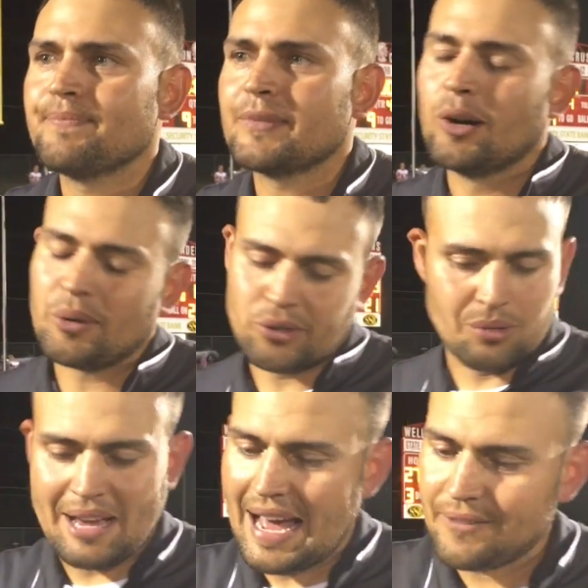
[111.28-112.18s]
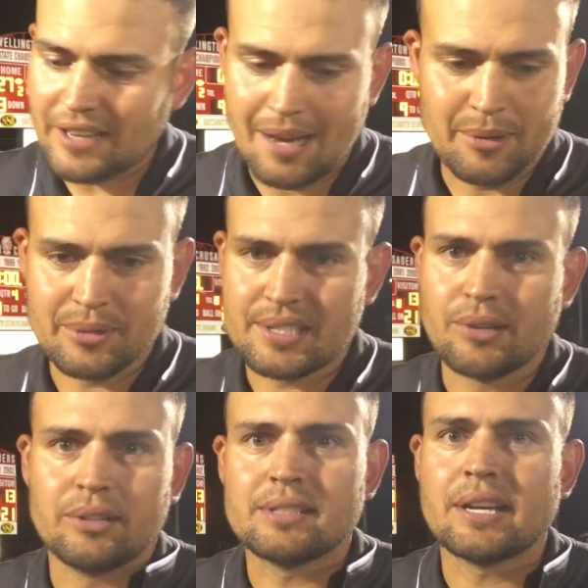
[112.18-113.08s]
You know, we told them at halftime it was
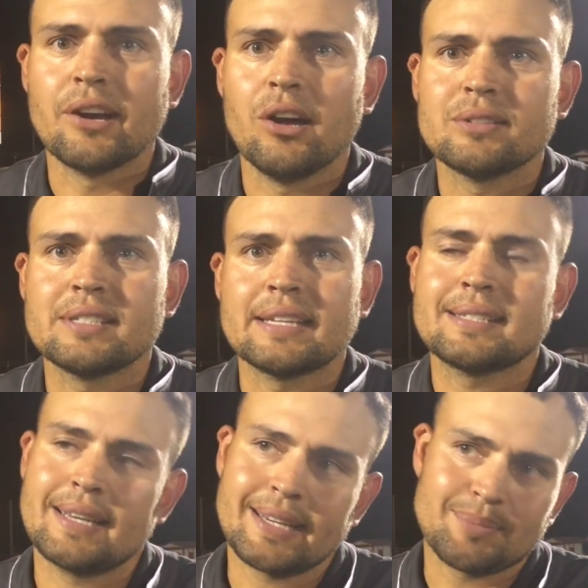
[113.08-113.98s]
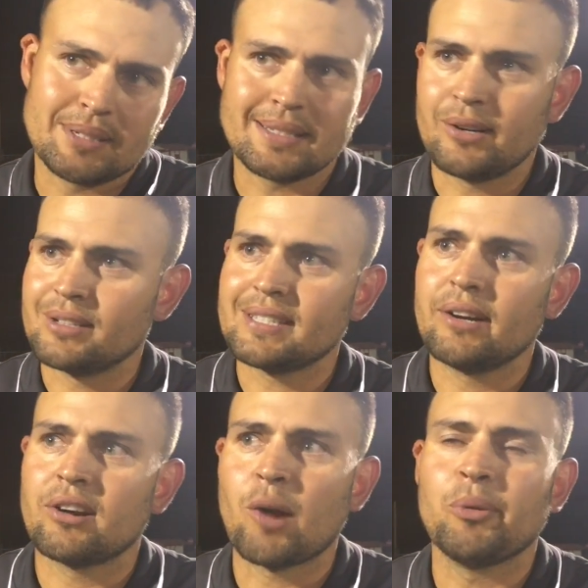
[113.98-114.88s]
0-0, 6-6, but 0-0
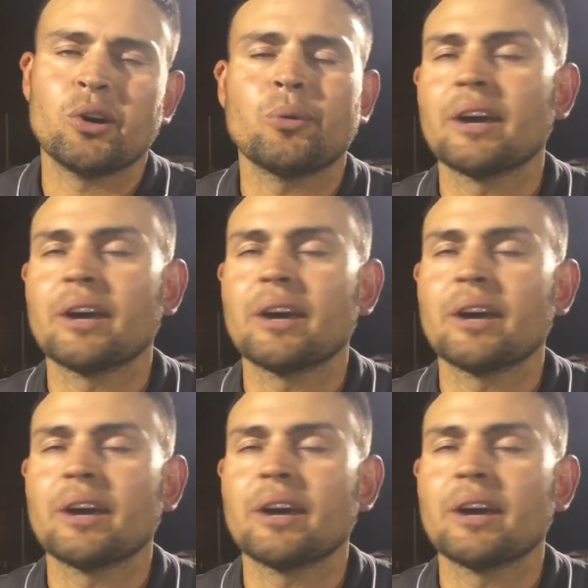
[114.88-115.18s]
in our book.